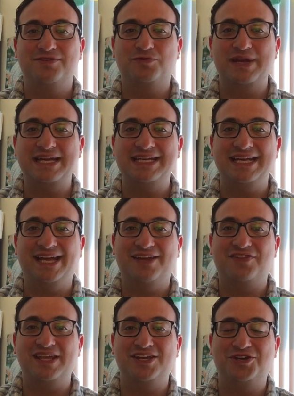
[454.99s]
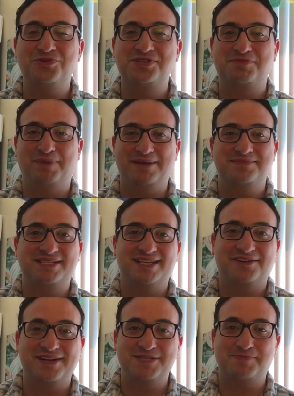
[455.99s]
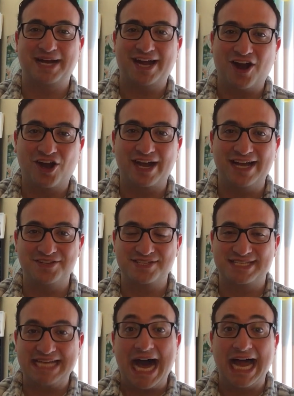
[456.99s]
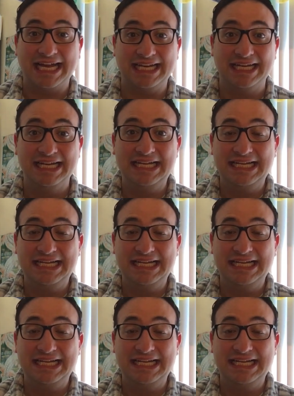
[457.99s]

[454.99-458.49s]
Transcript: reading the Goosebumps series by R.L. Stine.